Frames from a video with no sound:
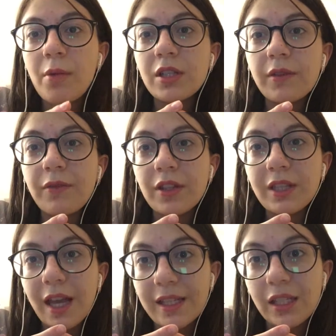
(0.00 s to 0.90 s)
But it's a
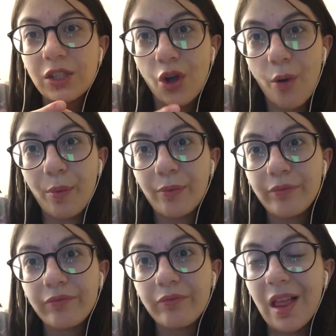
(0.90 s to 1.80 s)
fantastic job.
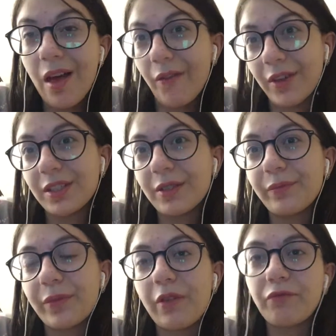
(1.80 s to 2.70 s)
I love it.
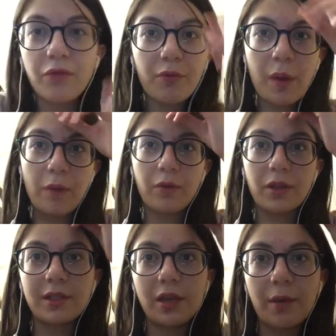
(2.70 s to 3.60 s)
I feel very
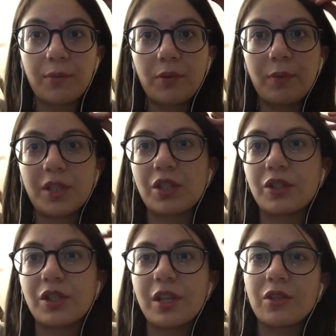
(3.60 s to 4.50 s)
grateful to have the
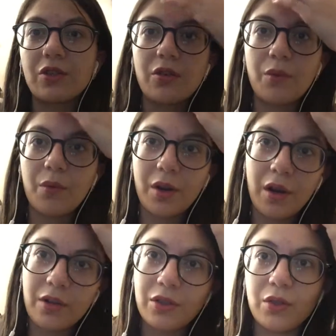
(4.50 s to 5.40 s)
opportunity to do the work
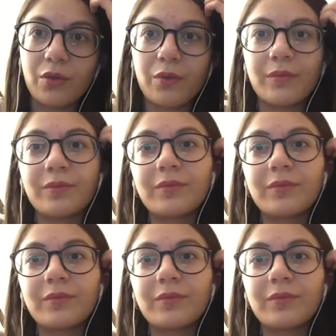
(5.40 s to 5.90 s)
I do.